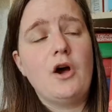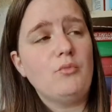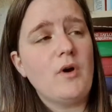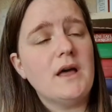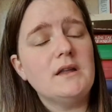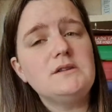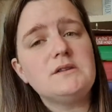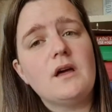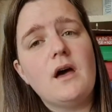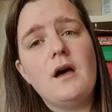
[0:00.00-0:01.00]
help Rand,
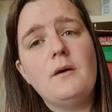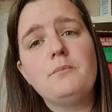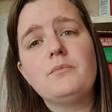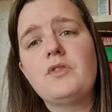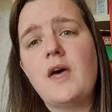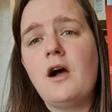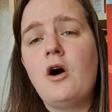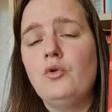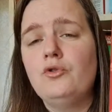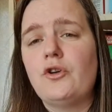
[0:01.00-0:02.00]
um, they
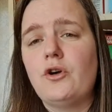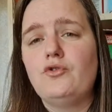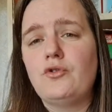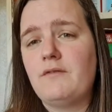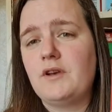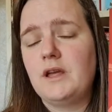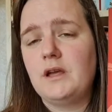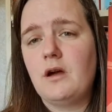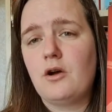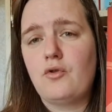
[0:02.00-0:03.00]
are also
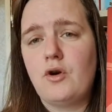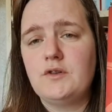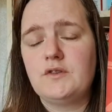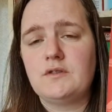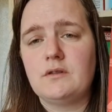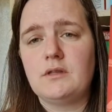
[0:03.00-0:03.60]
traveling across